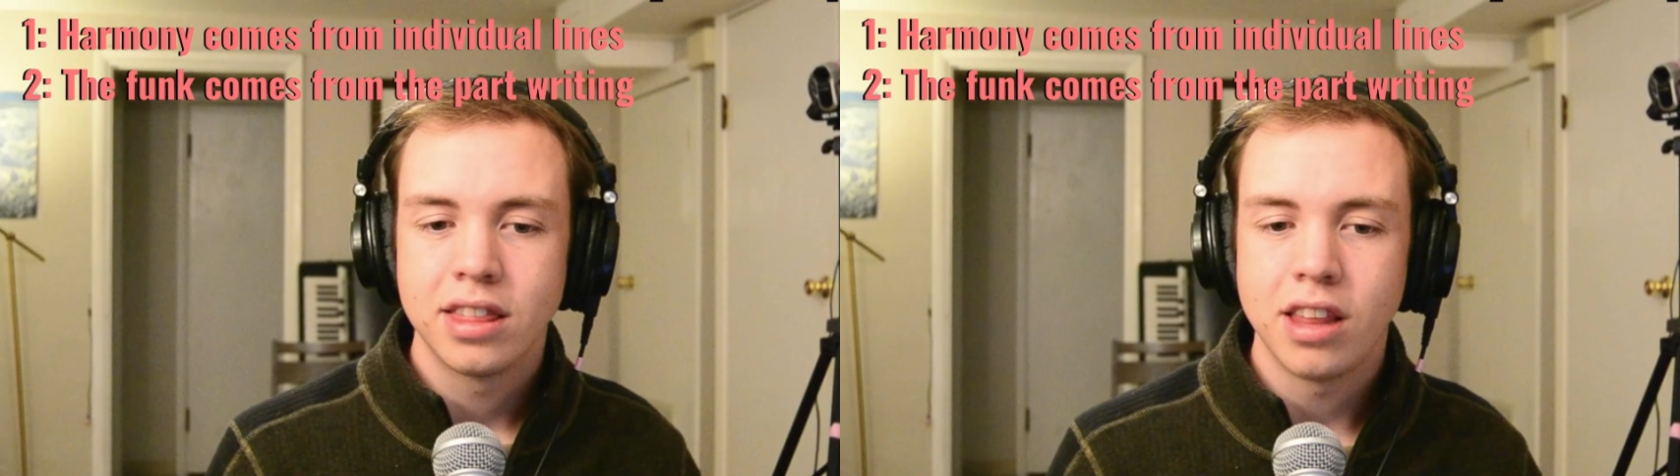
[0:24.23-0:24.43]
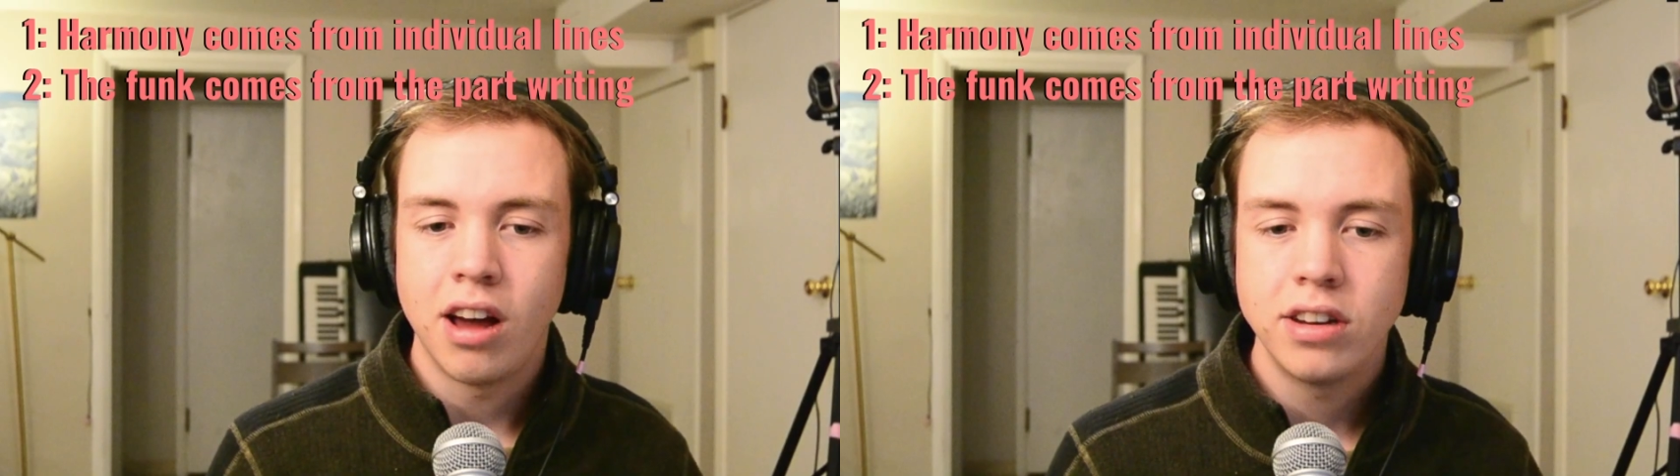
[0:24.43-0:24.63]

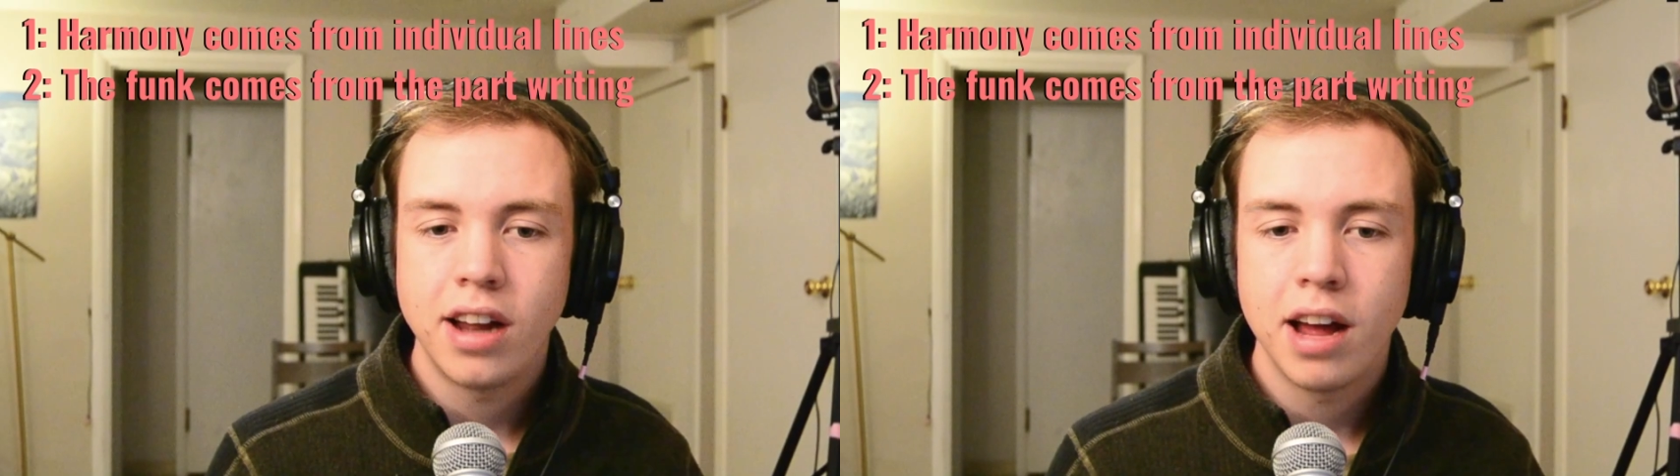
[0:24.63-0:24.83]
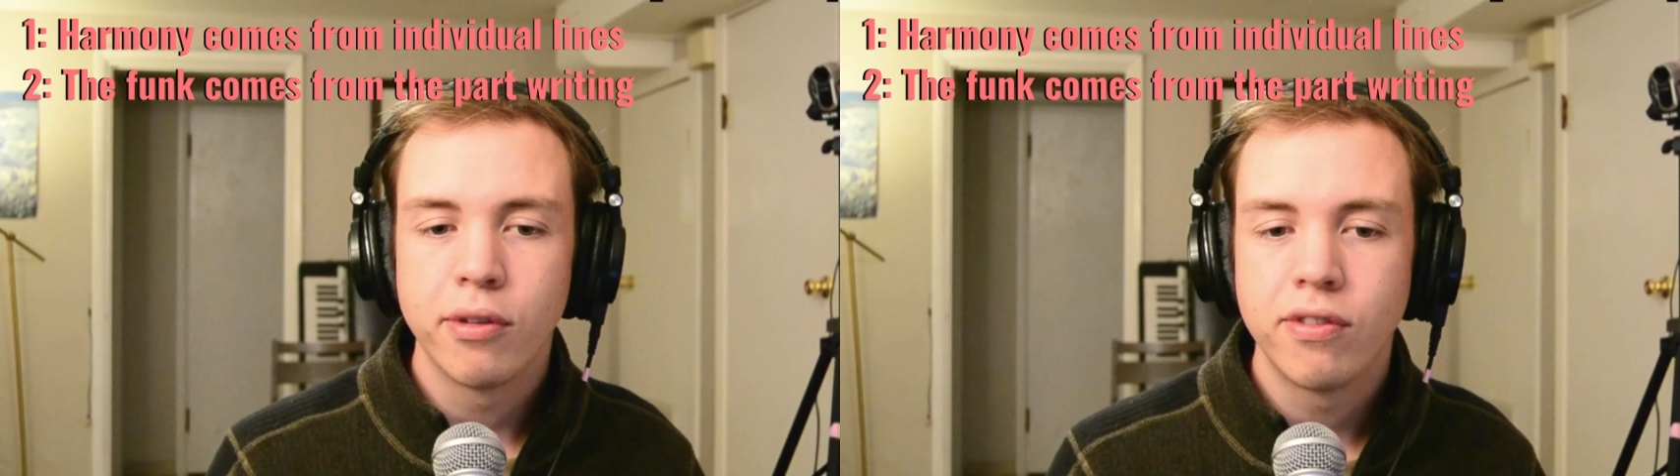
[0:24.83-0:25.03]
the
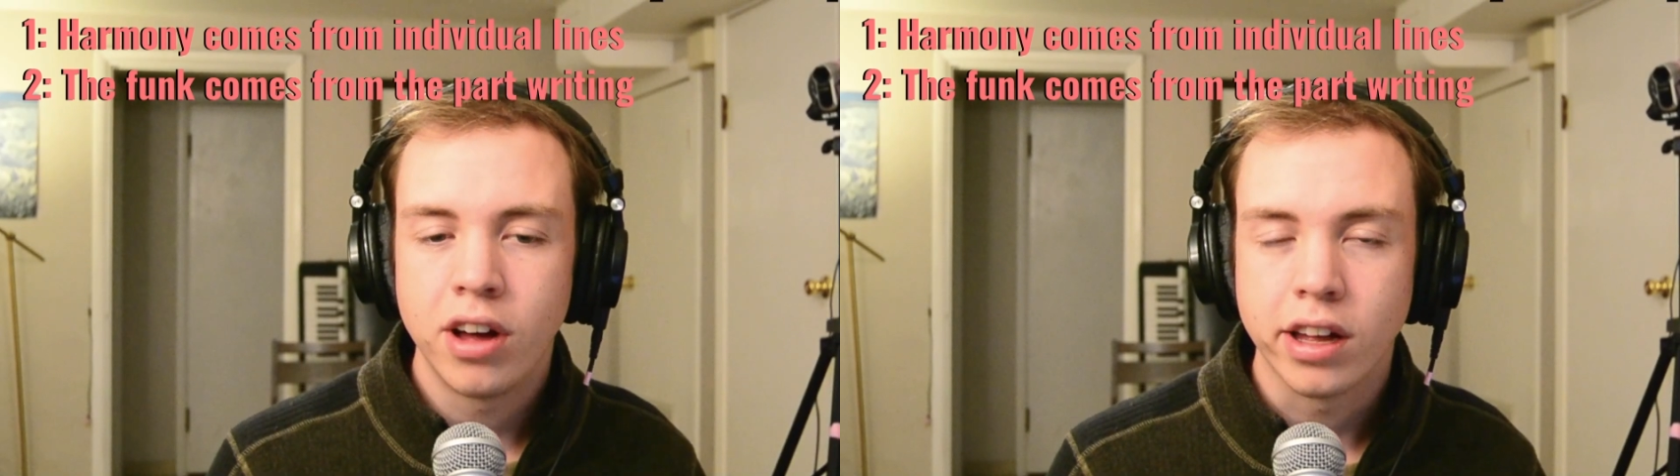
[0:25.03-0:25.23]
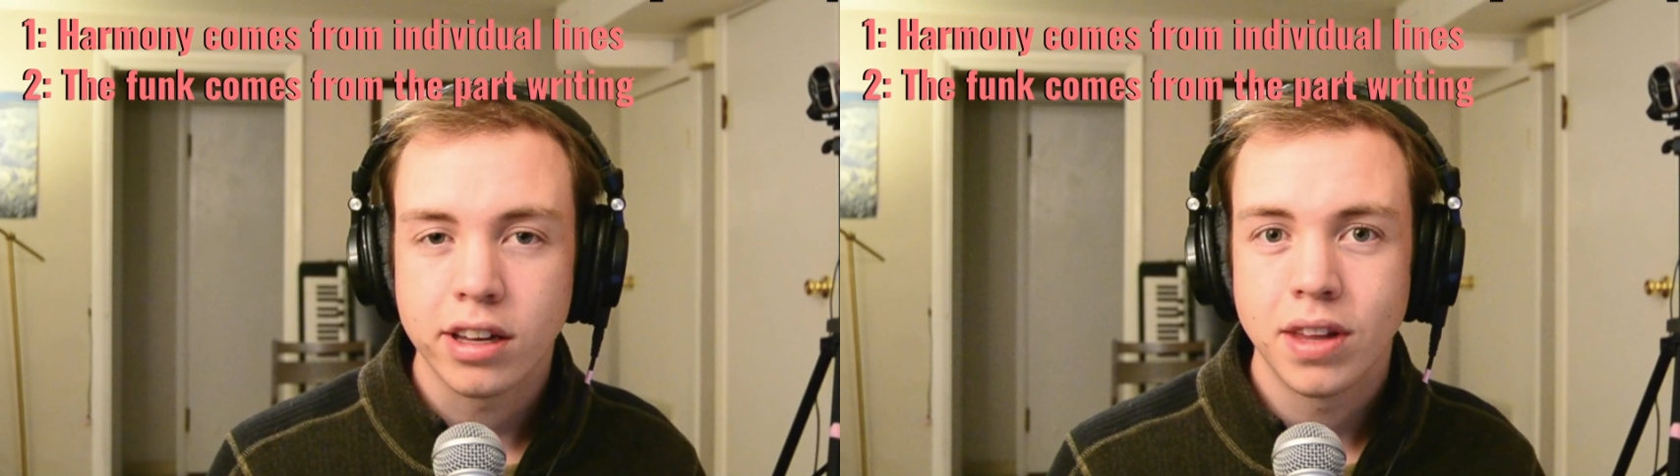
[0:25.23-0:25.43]
undeniable
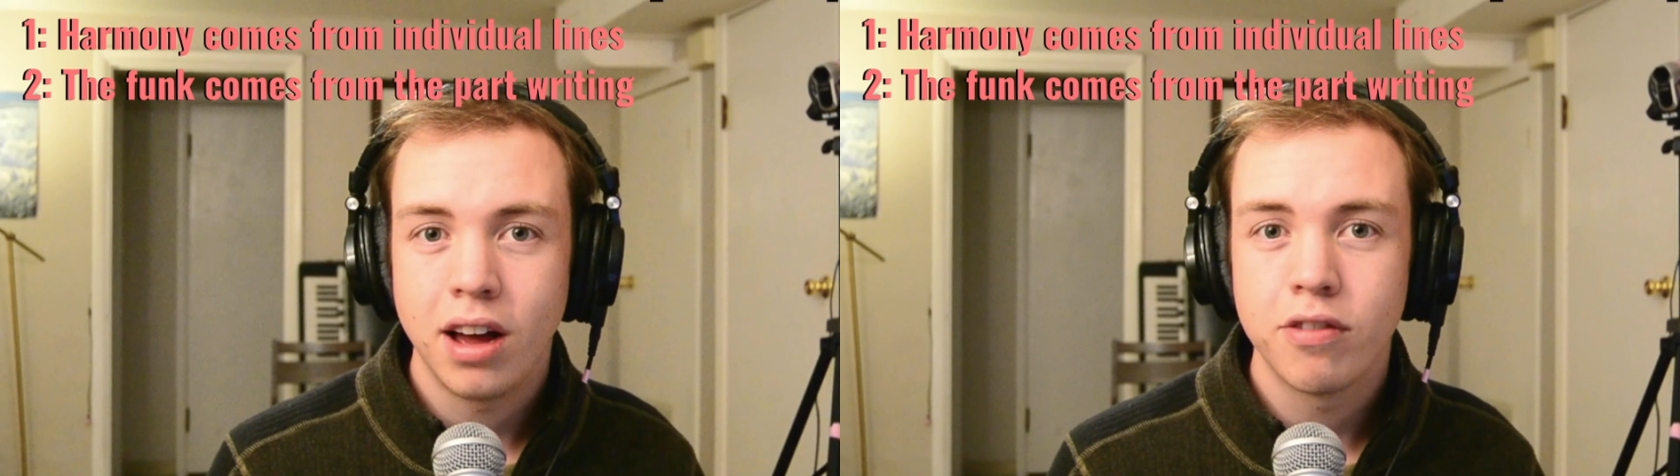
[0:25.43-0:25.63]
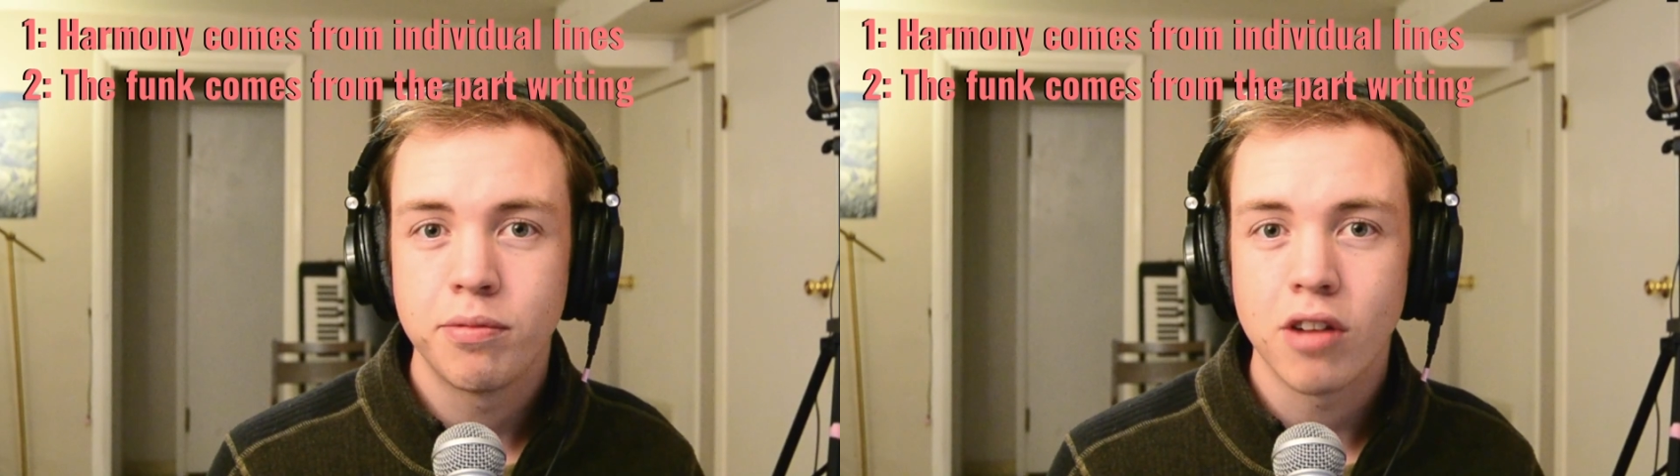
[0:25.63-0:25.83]
funk
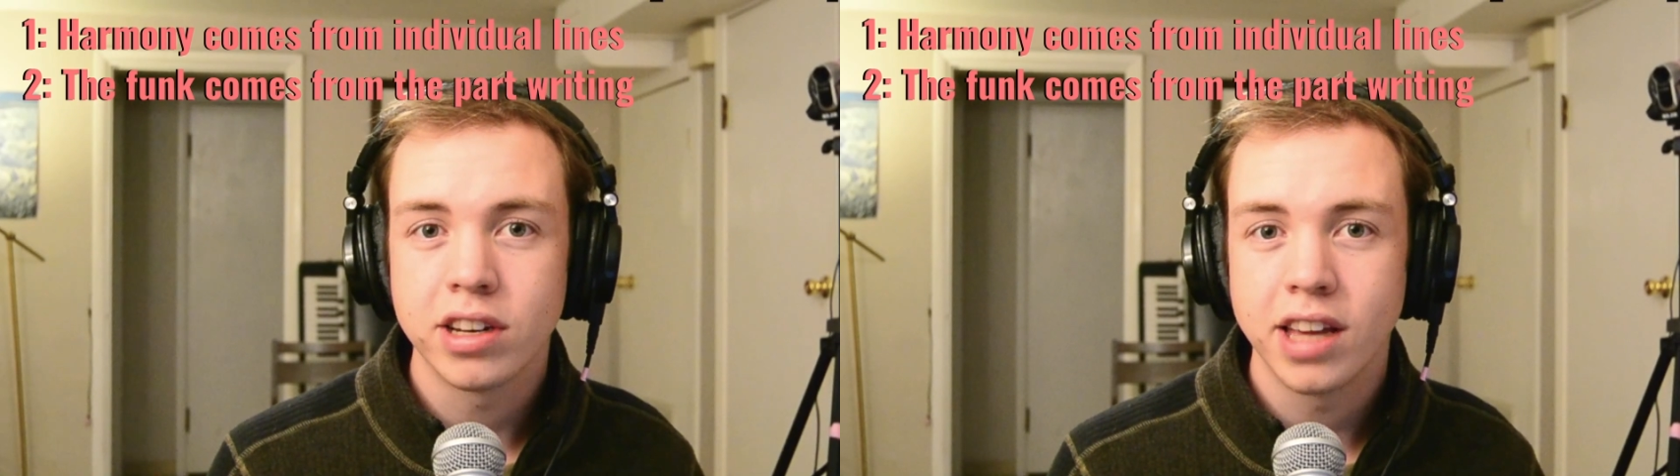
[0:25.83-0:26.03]
of Marvin